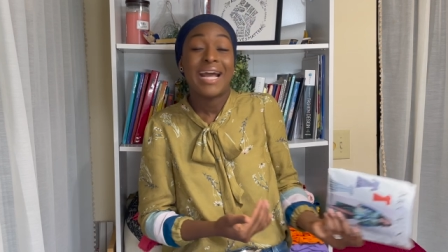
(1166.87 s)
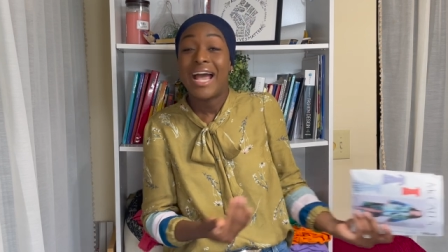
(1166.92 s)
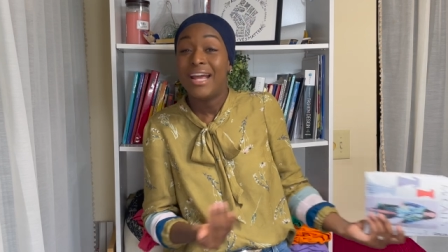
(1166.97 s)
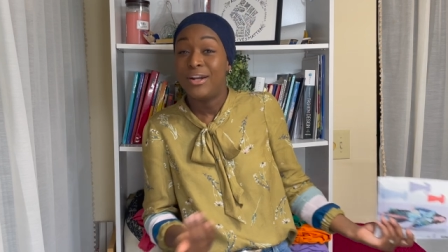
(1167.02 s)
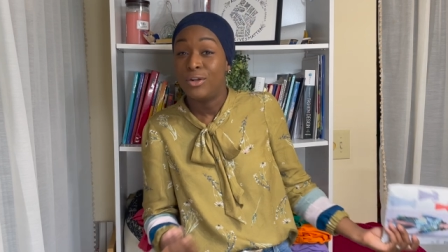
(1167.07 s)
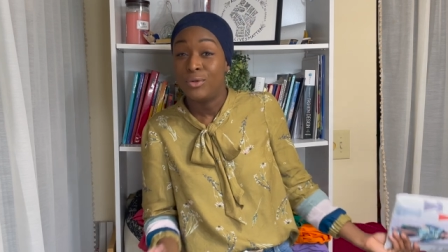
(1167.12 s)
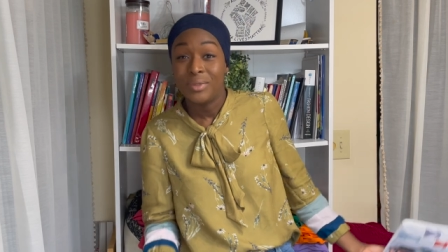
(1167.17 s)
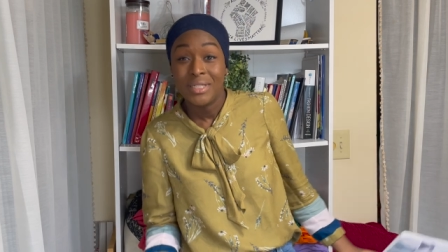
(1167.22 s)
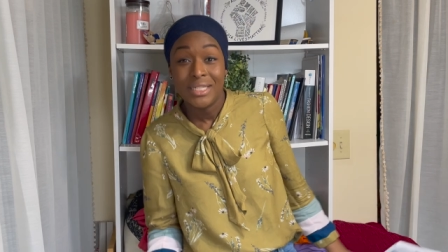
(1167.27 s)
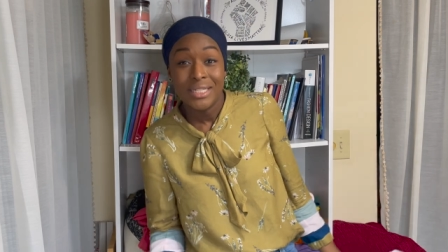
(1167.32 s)
I
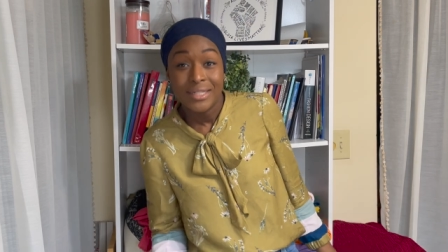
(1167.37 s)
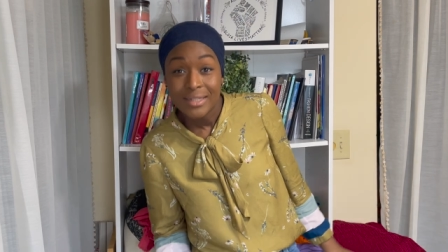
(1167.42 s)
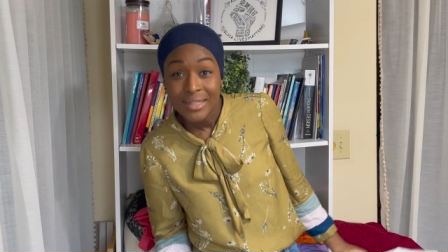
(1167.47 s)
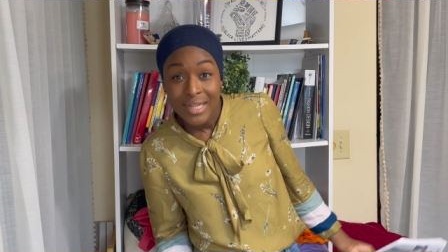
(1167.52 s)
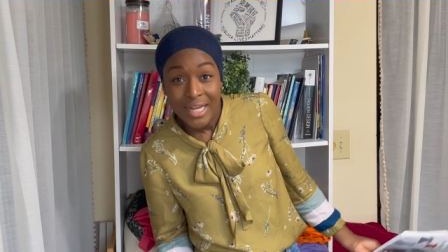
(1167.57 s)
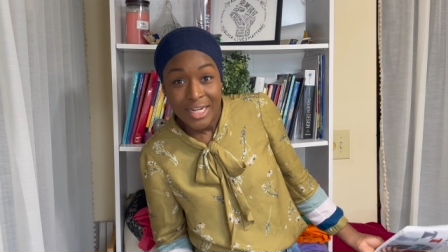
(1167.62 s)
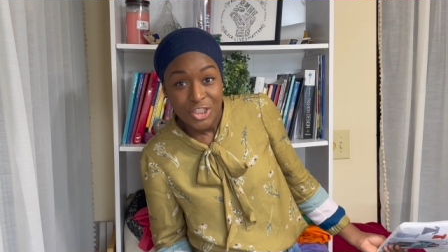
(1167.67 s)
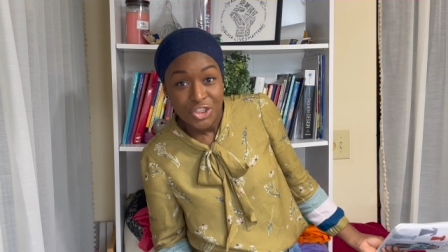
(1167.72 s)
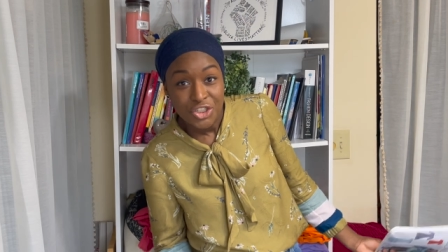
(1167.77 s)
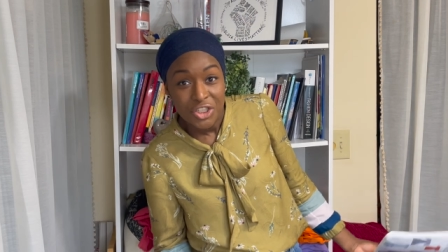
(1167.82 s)
don't need a
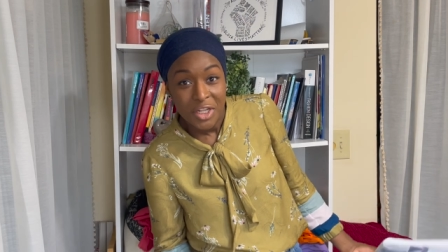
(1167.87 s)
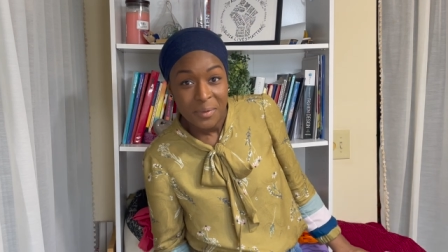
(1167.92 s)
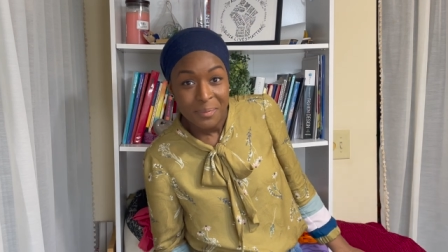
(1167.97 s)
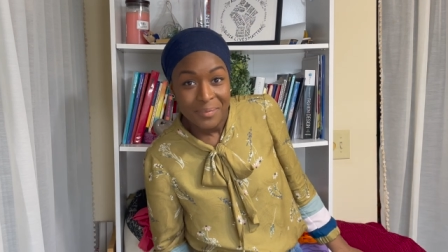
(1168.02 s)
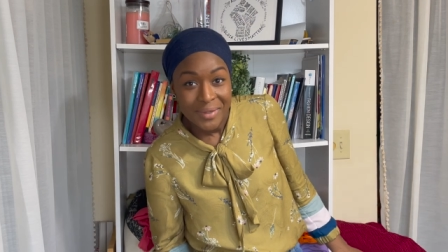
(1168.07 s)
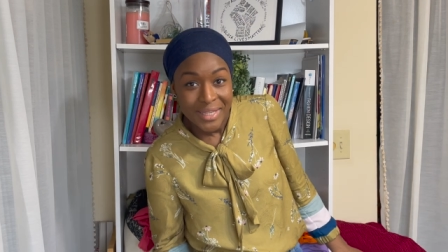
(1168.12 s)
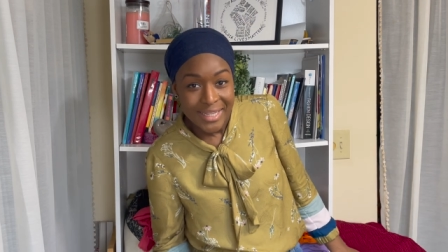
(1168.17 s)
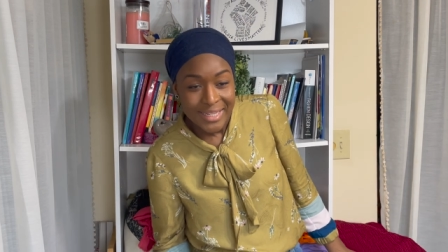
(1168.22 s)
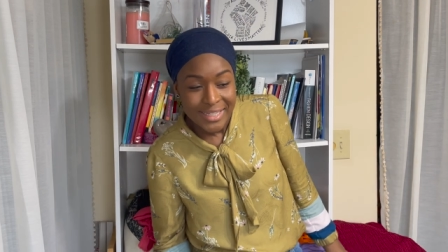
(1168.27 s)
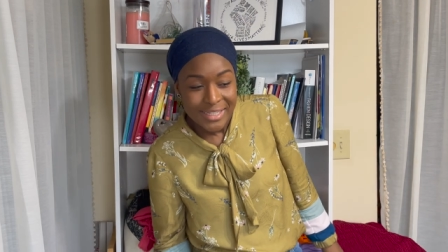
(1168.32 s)
lot of
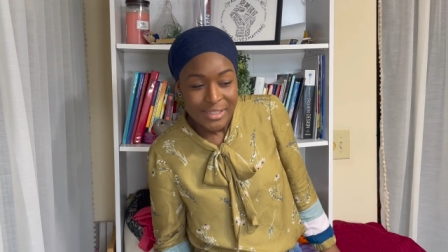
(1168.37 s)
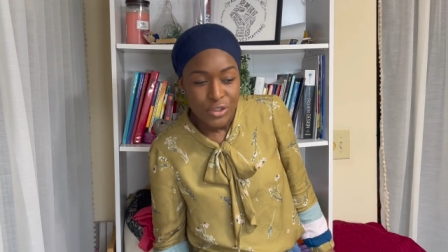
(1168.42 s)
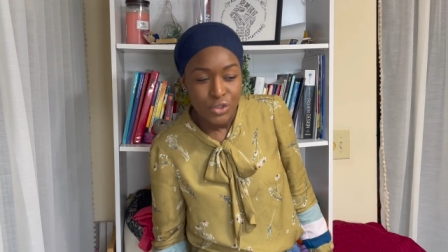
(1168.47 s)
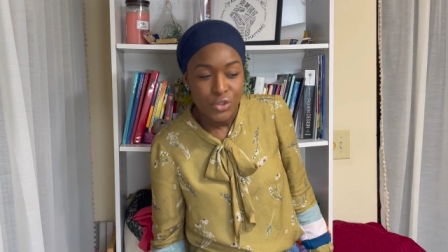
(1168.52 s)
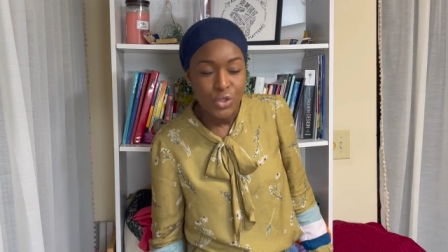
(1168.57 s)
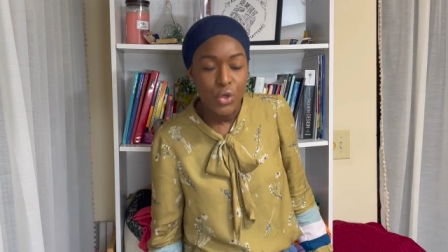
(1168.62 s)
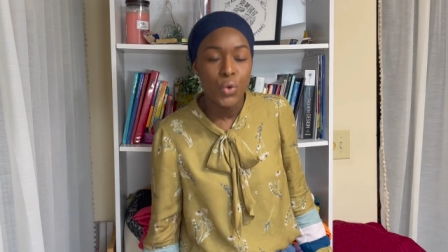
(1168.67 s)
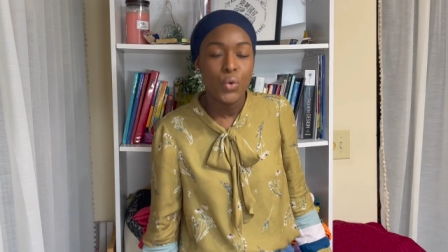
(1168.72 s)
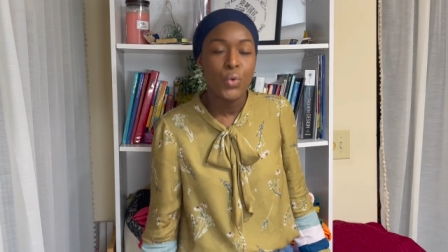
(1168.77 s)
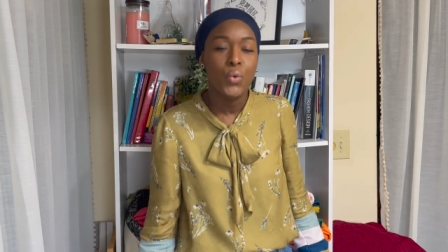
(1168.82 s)
shaping,
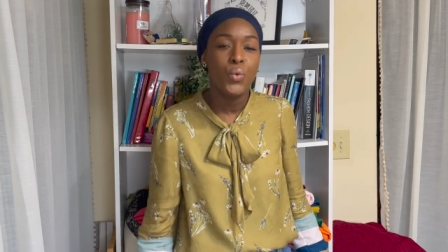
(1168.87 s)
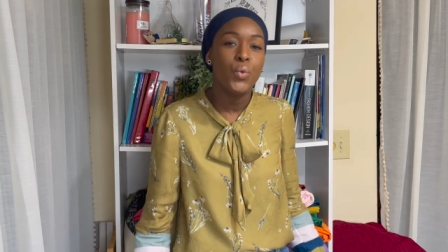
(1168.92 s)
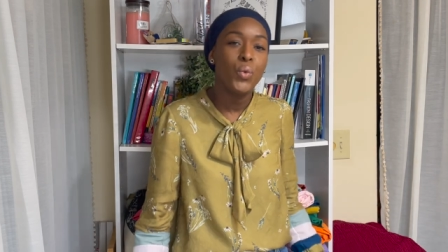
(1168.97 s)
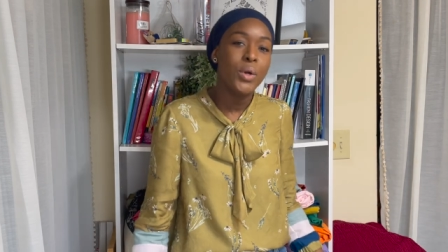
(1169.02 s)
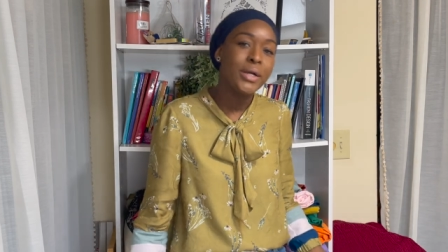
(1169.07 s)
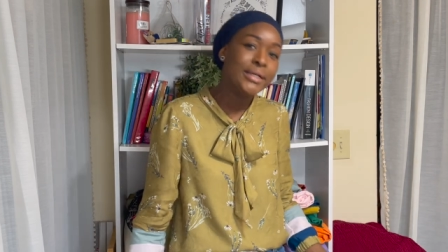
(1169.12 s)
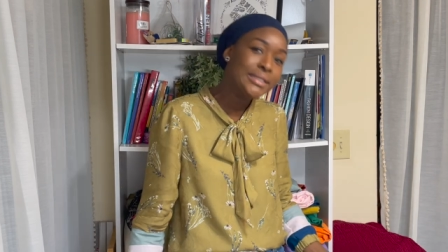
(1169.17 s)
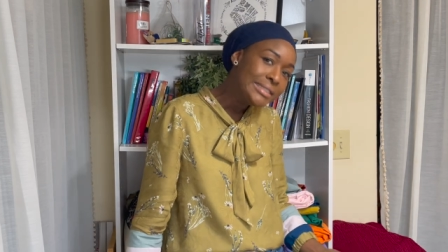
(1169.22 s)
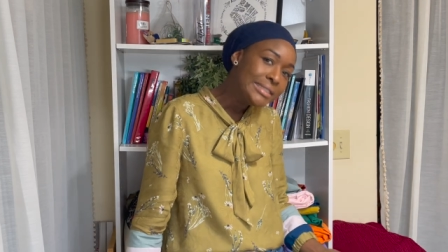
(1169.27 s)
so